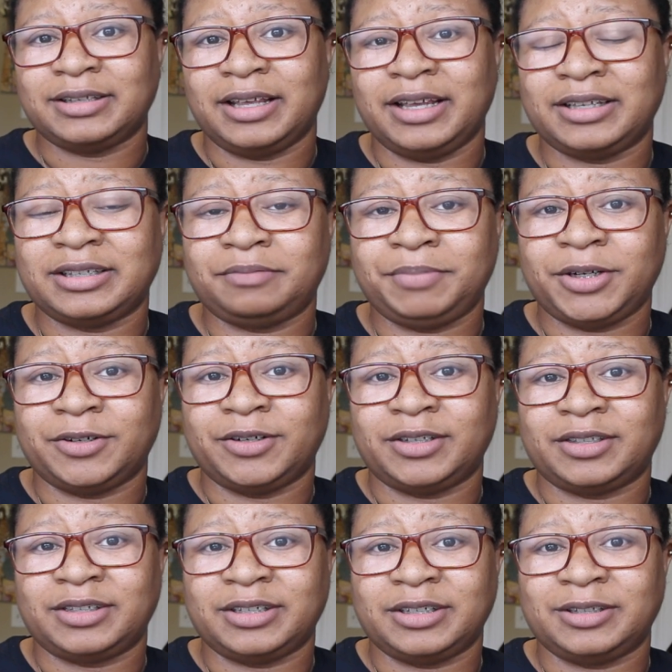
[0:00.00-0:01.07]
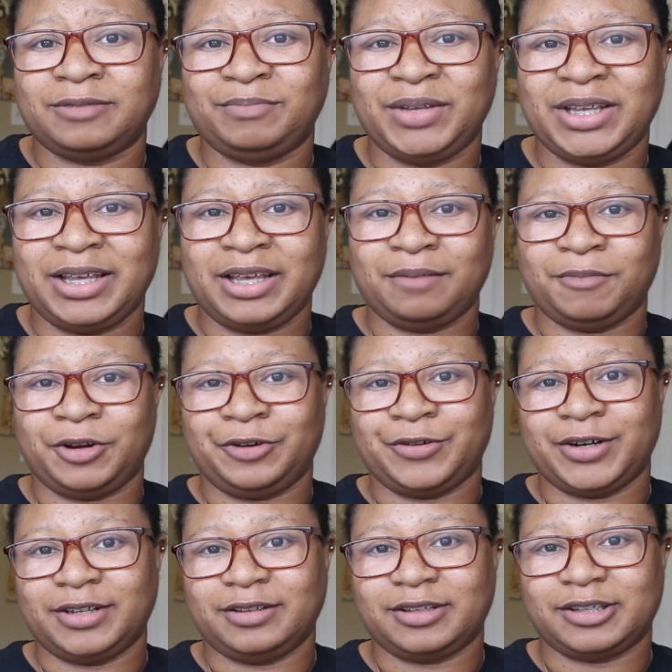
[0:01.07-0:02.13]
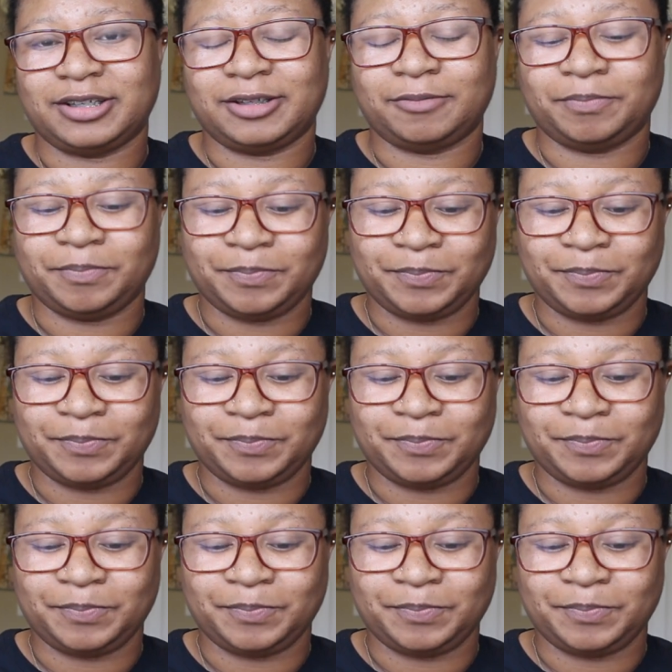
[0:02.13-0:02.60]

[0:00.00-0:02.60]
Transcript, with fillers: experiences being immigrants.